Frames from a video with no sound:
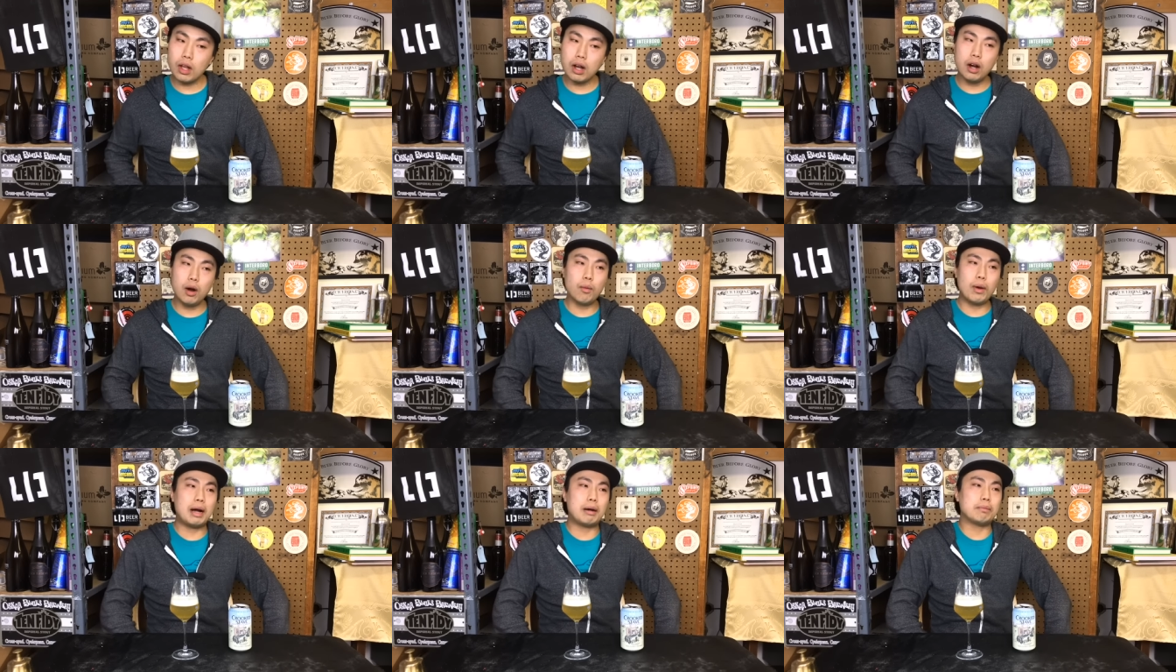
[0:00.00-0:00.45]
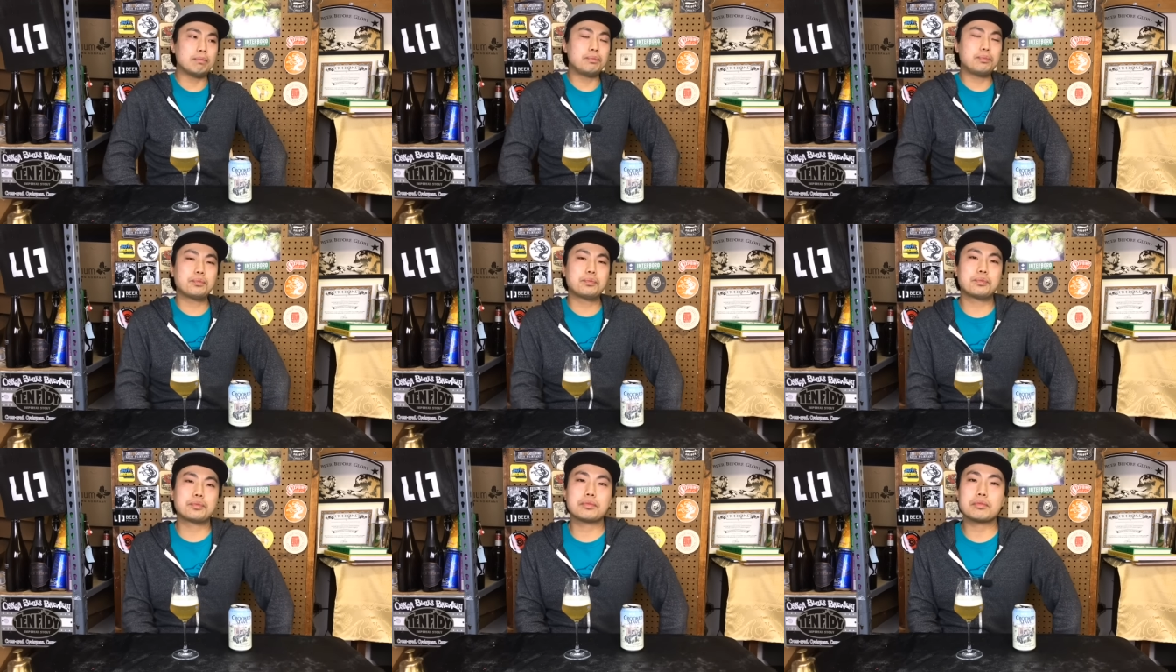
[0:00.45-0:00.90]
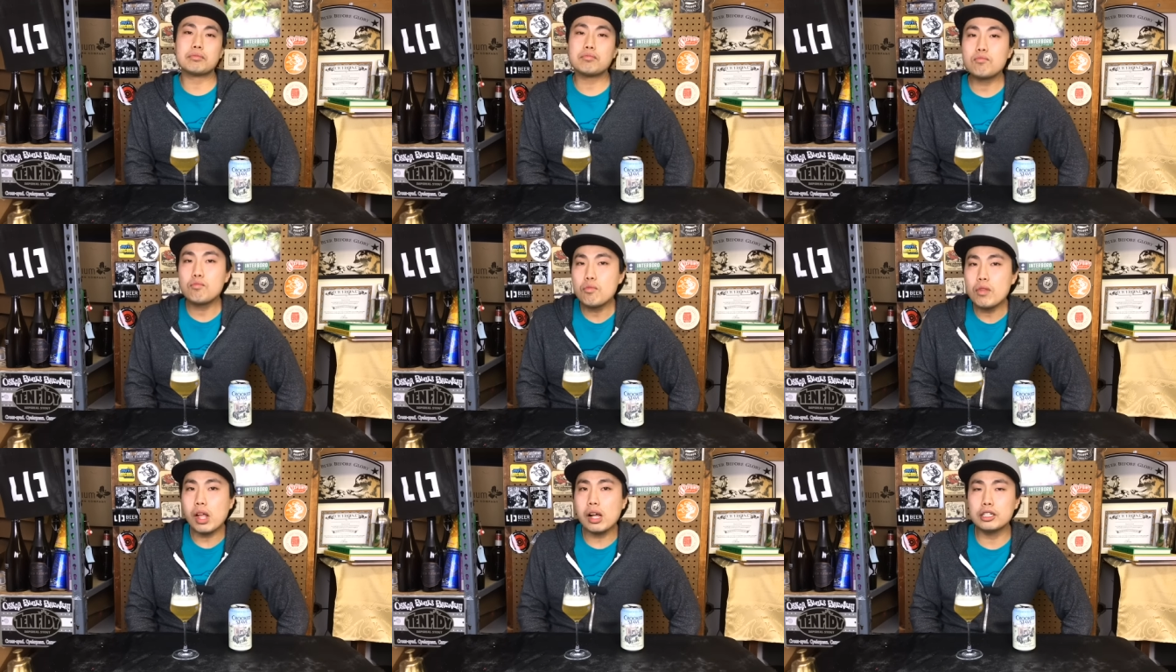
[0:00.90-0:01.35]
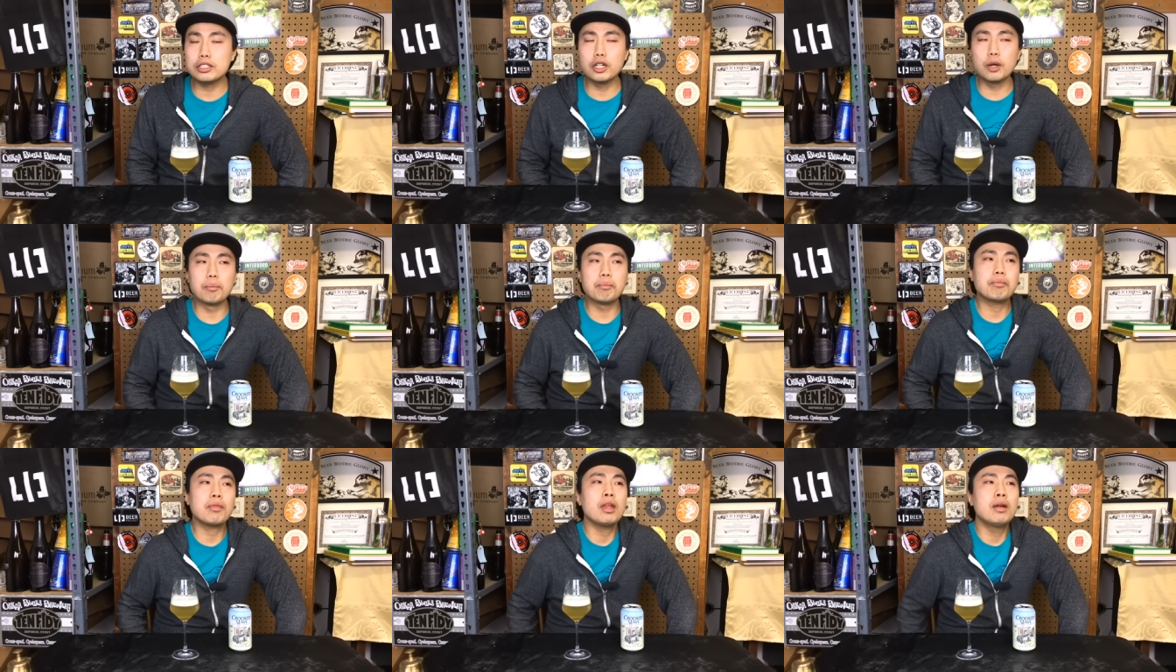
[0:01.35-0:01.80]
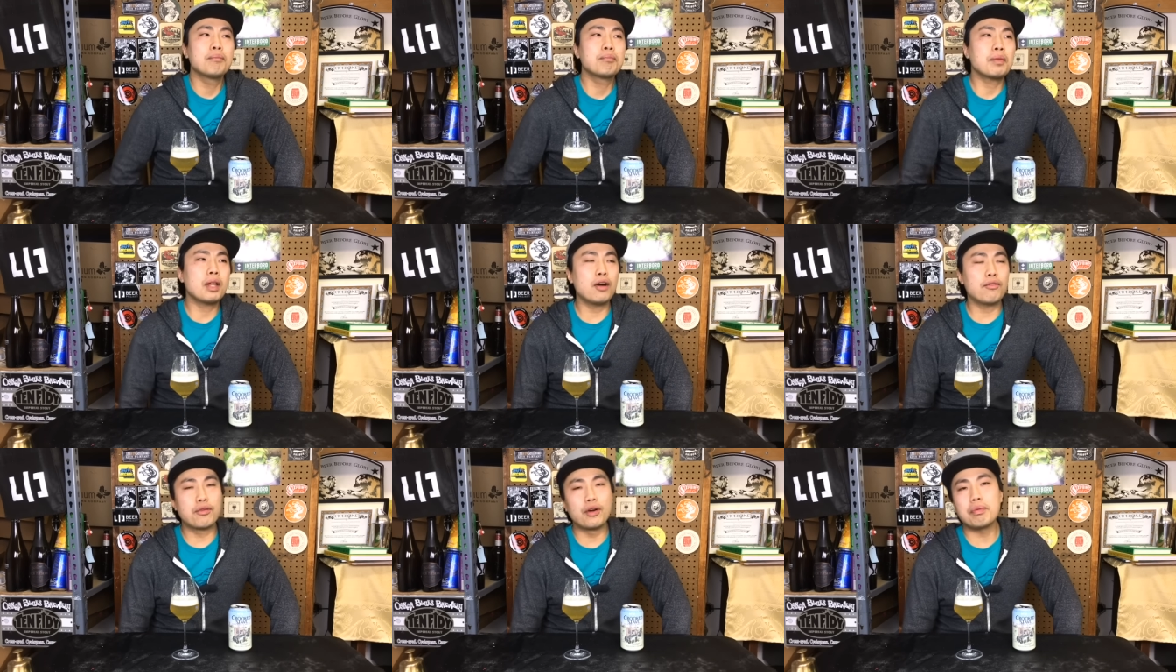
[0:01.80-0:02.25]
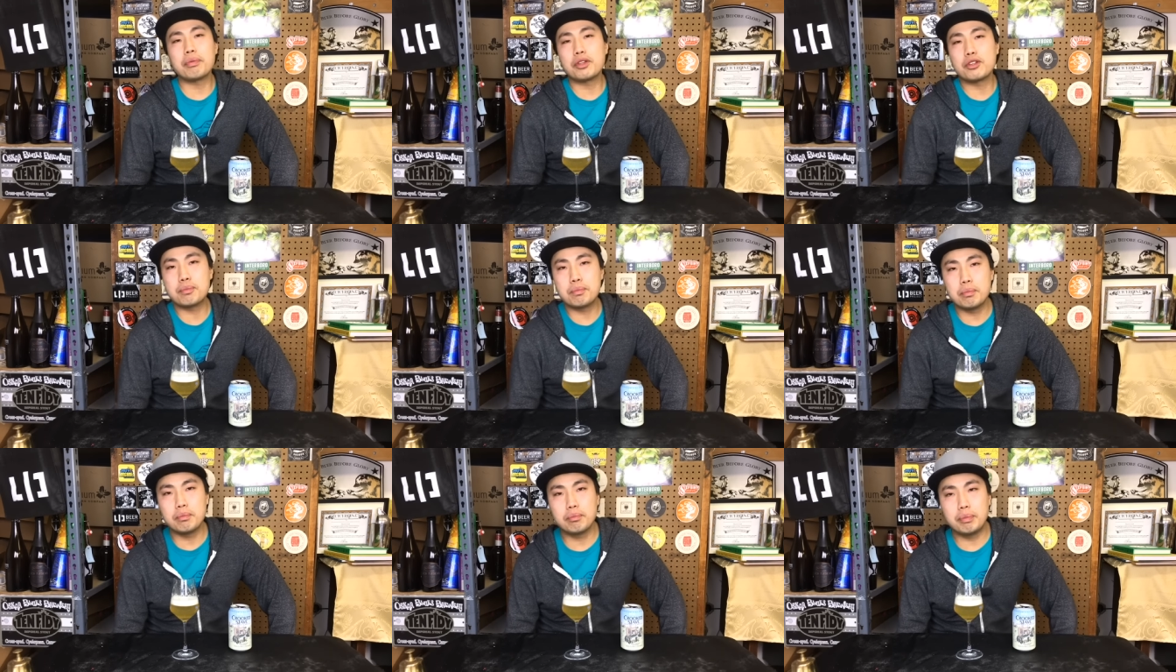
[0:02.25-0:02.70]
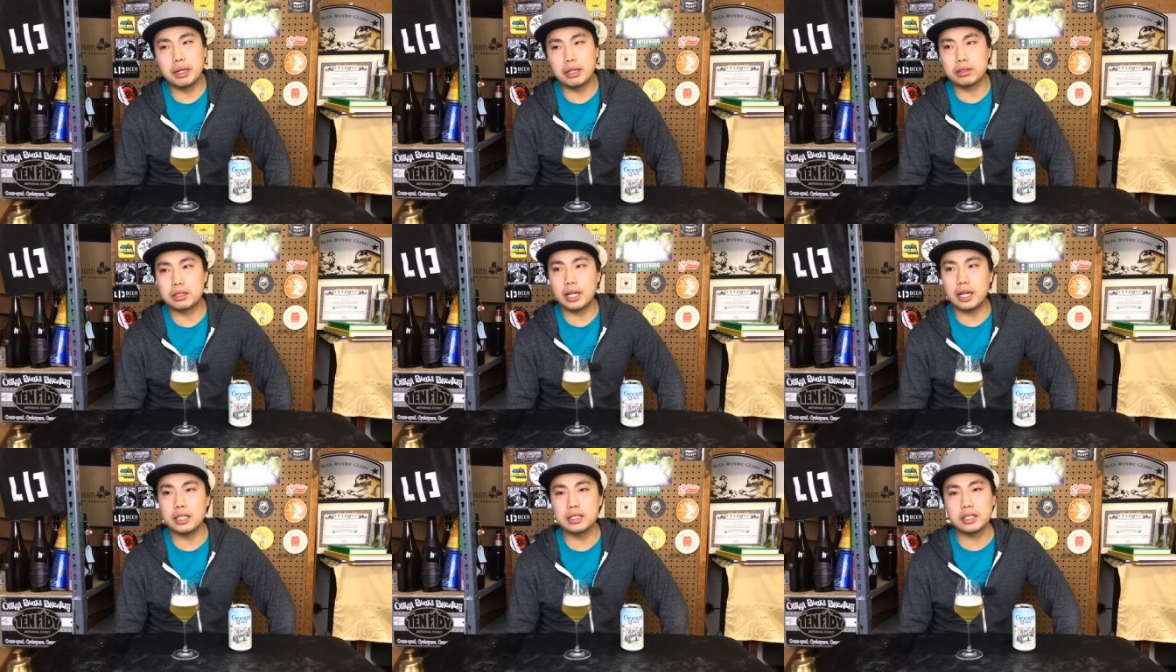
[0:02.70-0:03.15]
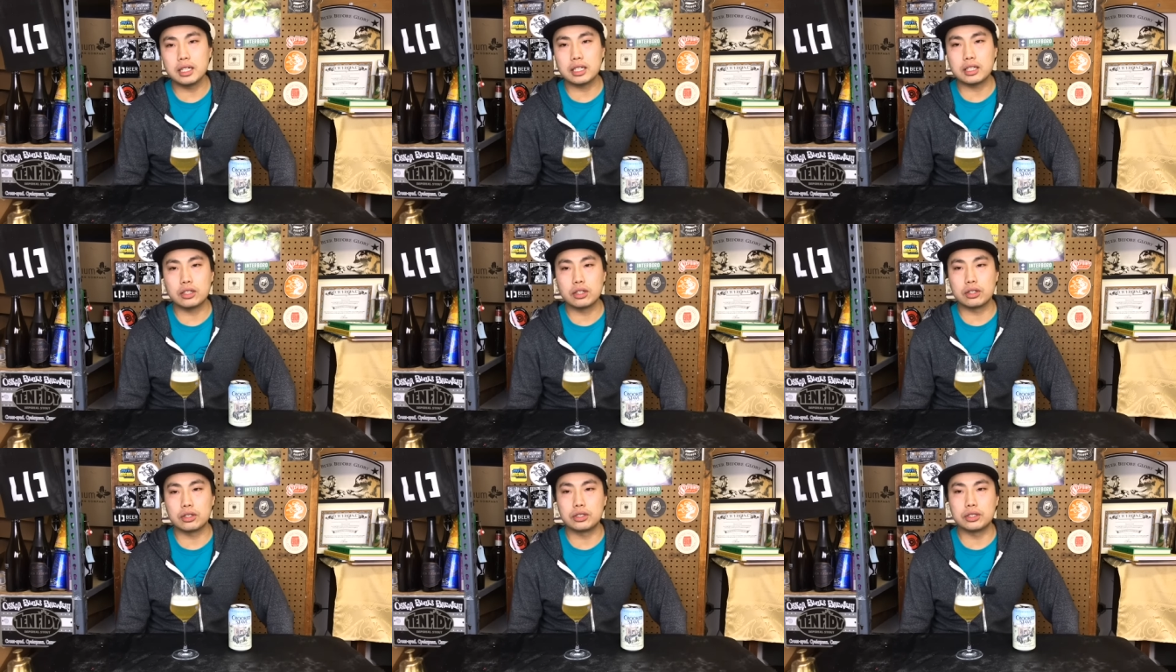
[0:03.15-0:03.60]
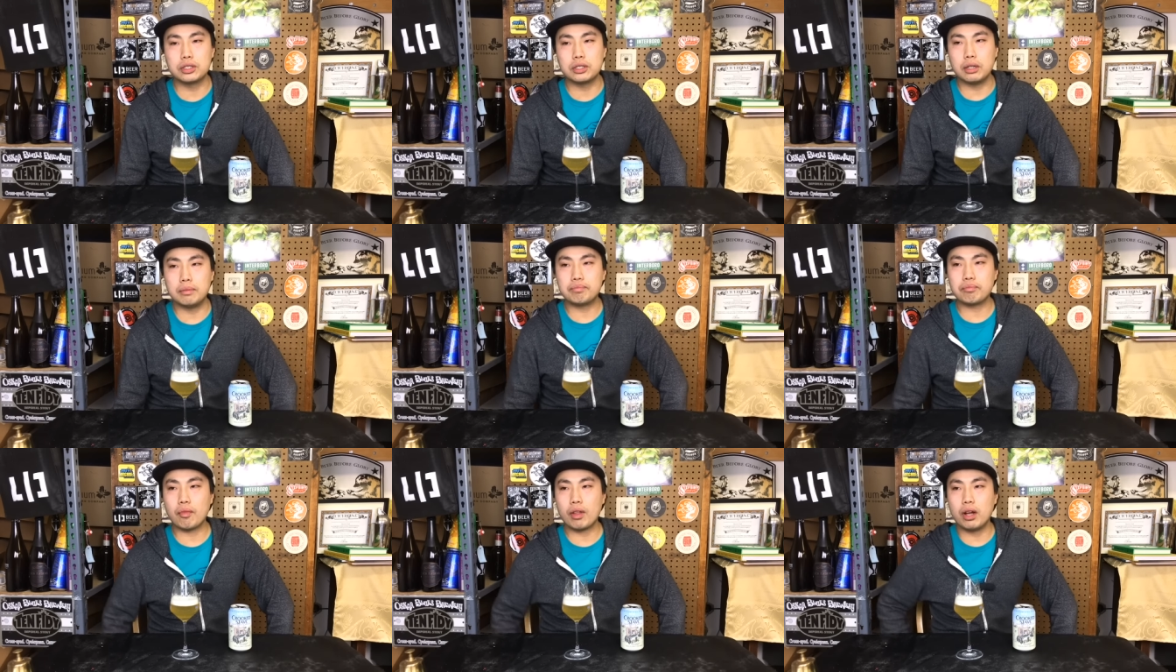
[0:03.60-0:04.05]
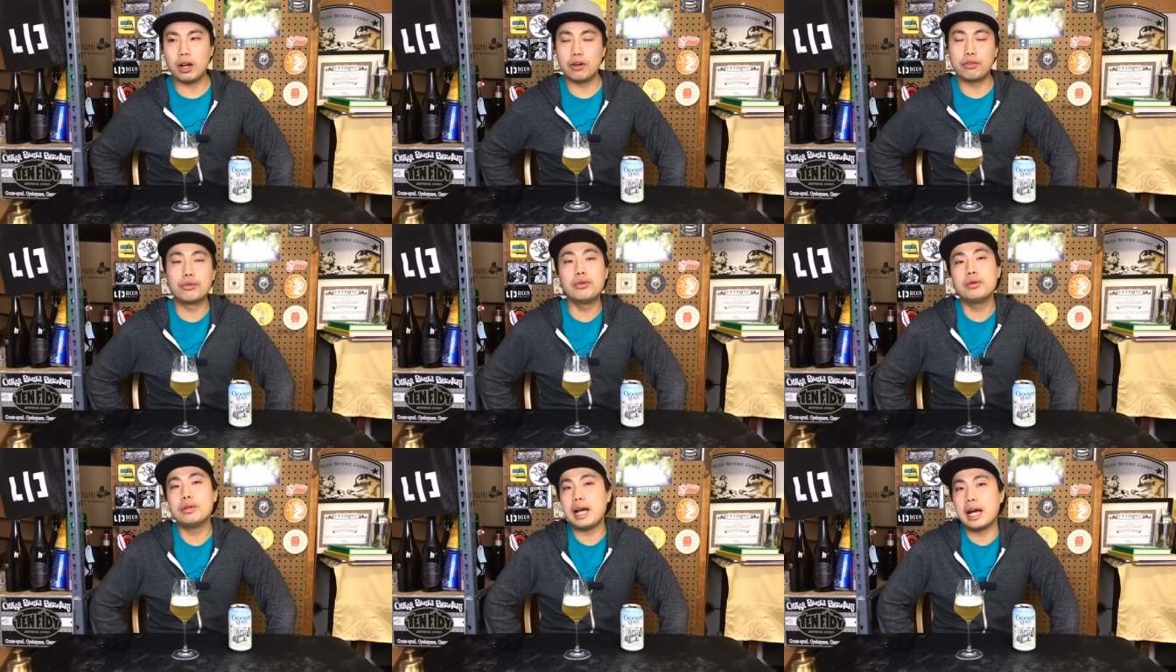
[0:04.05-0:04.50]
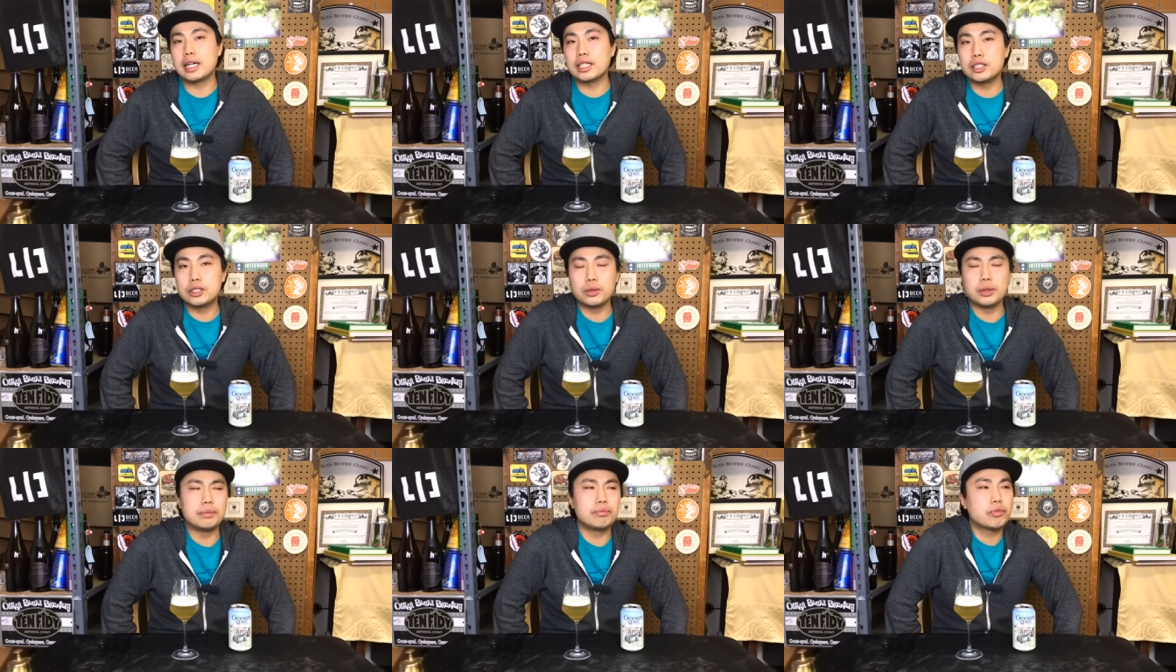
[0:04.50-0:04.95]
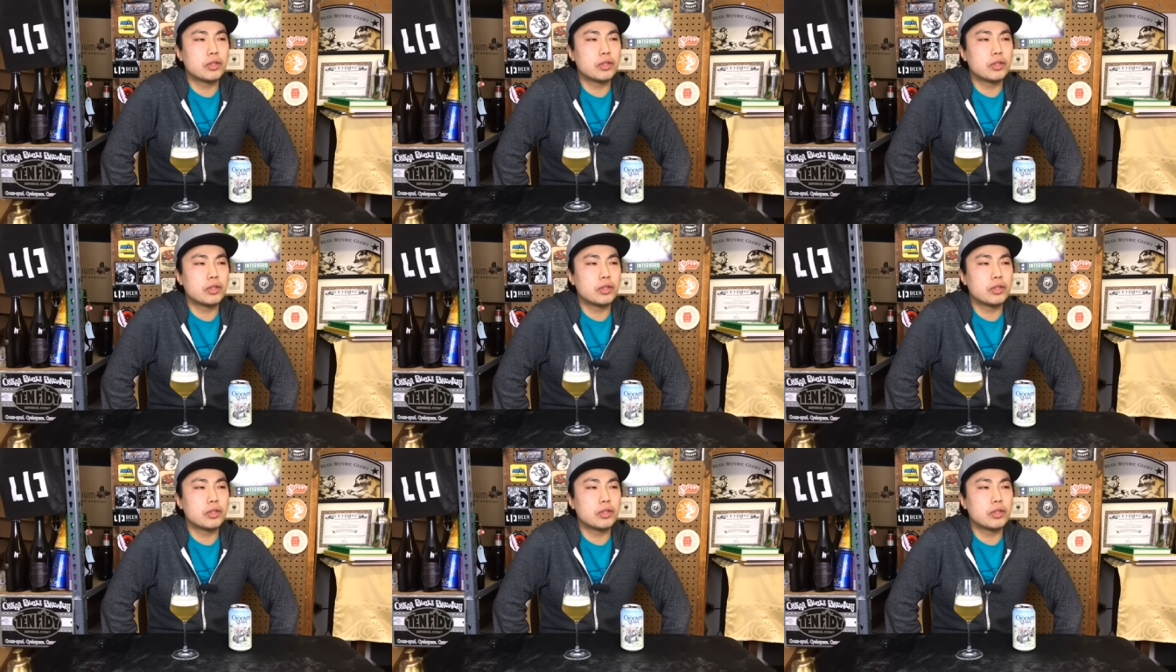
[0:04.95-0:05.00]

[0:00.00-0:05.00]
Oh, wow. So up front, this beer tastes like there's a fruit added to it.